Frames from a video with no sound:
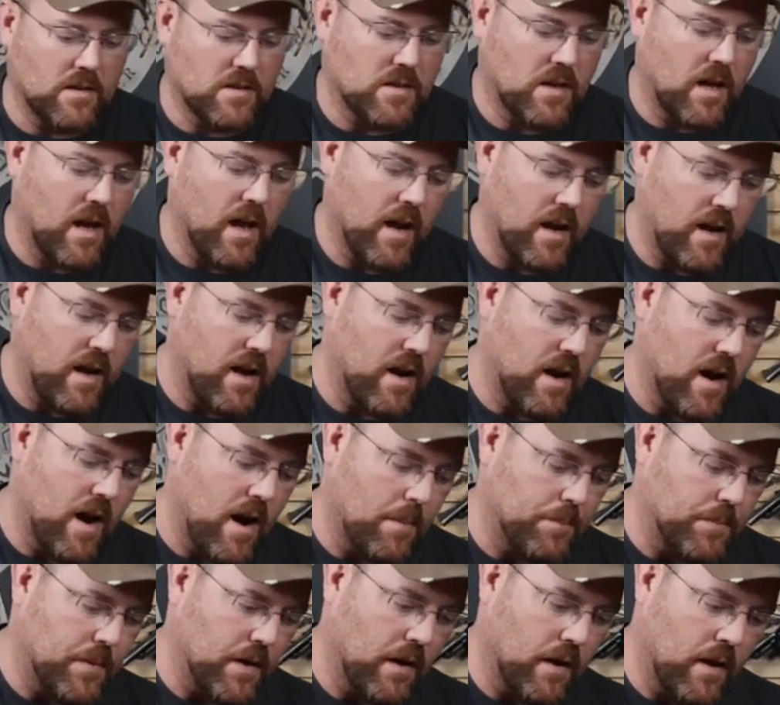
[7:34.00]
Gideon
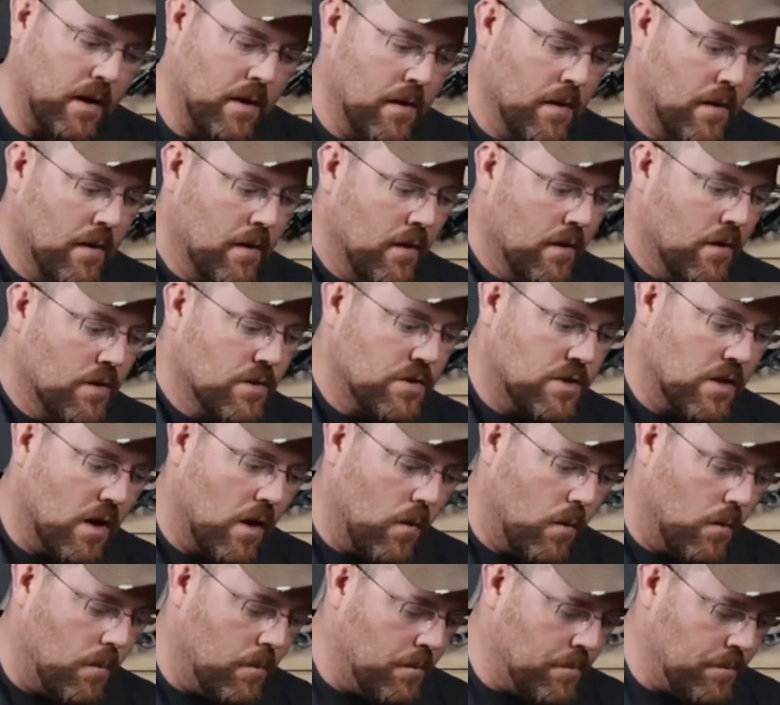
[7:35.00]
optic.
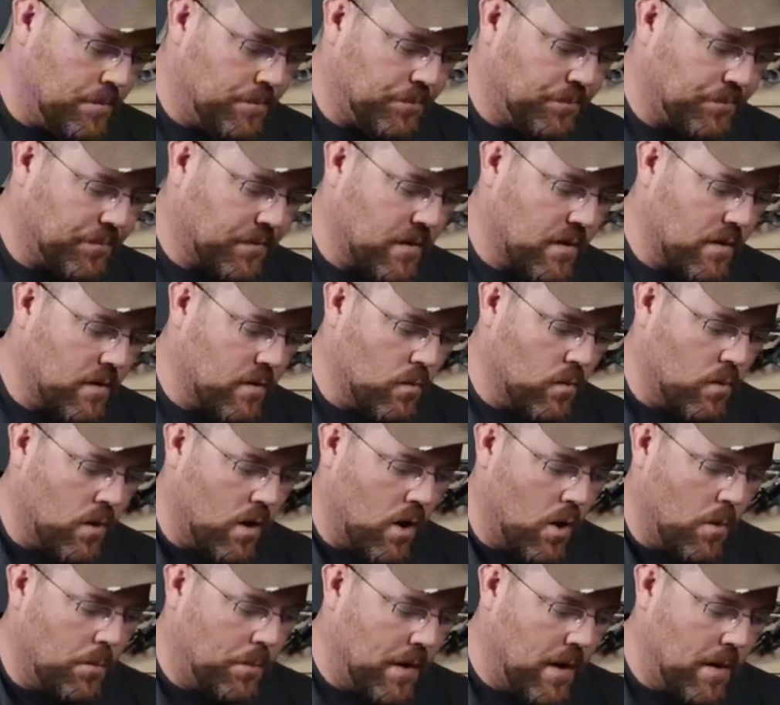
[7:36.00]
So we'll
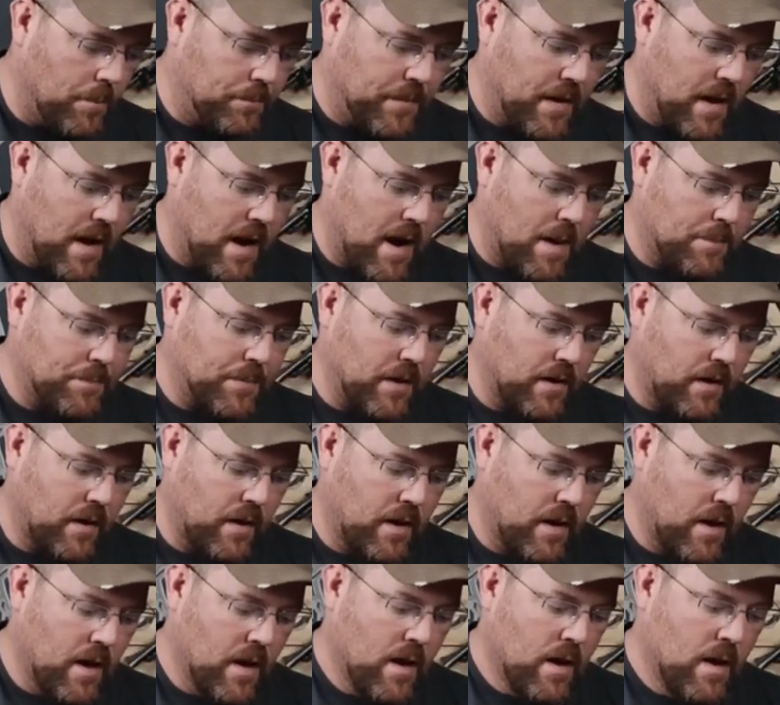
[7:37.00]
open up the optic.
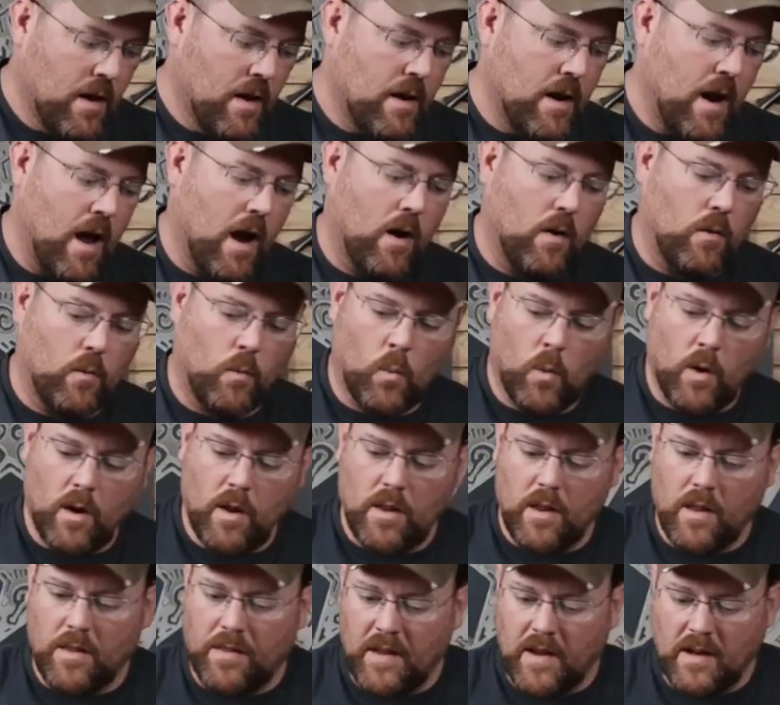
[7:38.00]
Now, one of
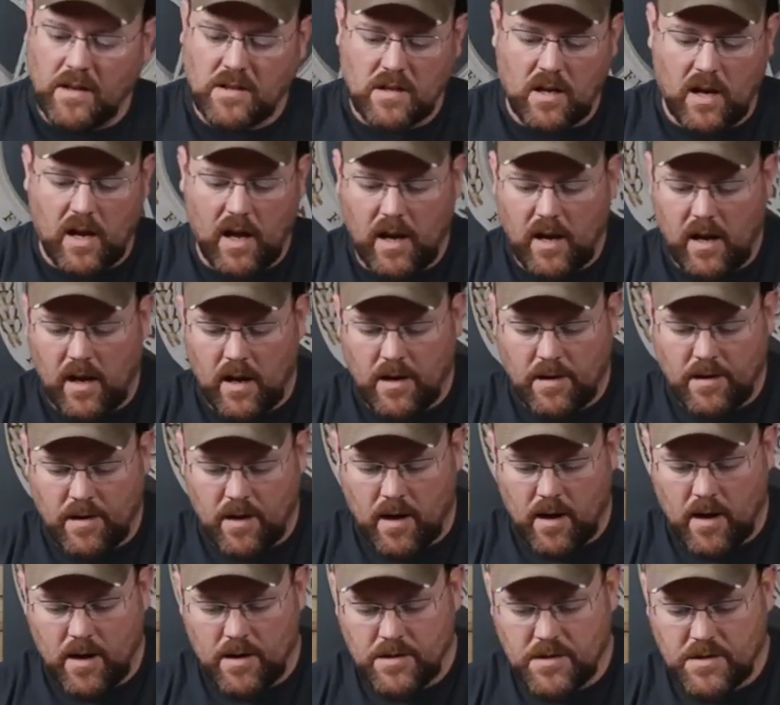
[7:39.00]
the things Gideon
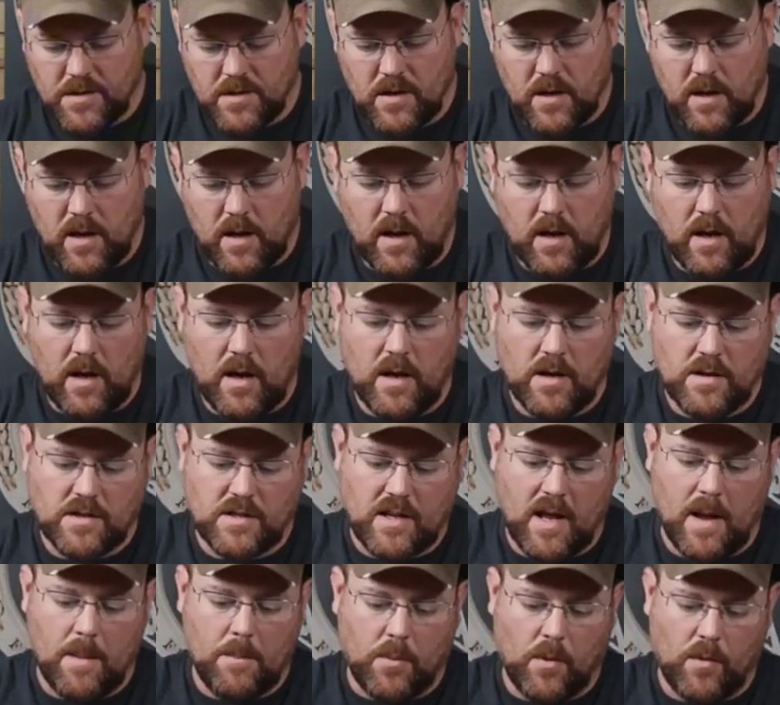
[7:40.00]
does is
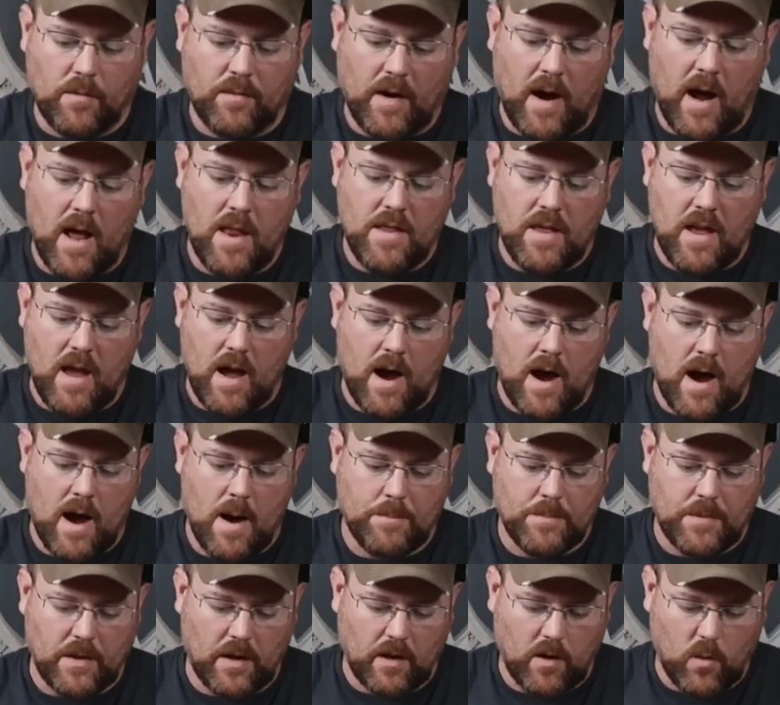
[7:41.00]
they provide the
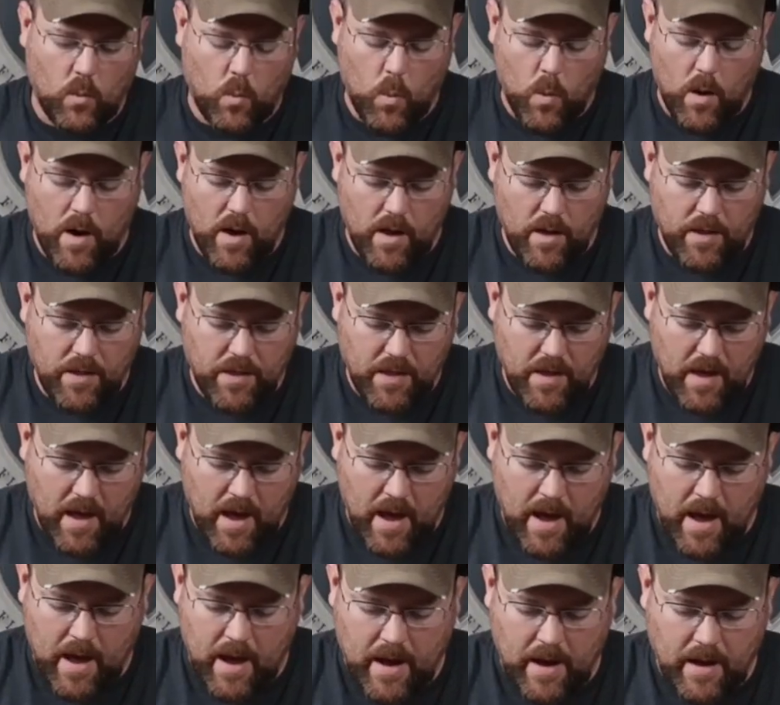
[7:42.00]
optic with
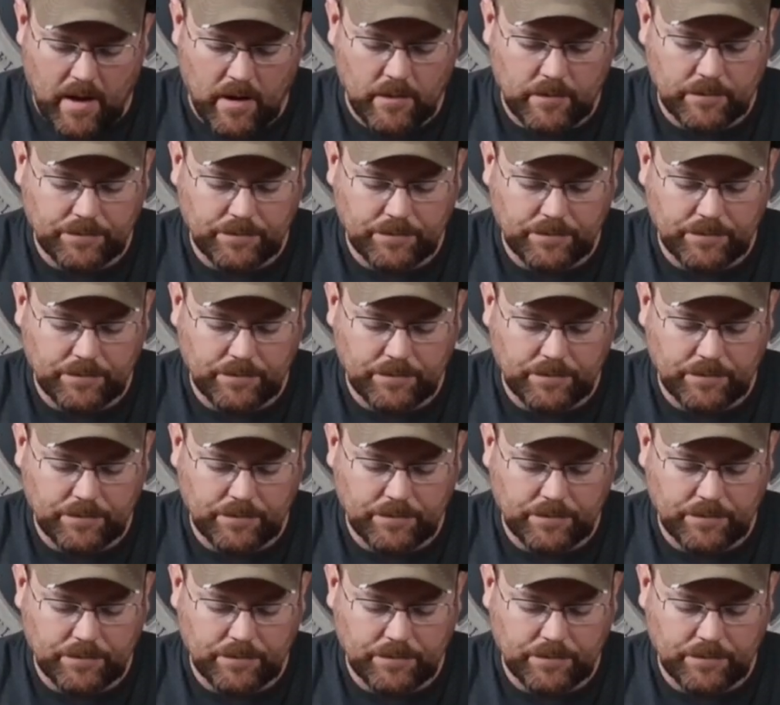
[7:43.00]
a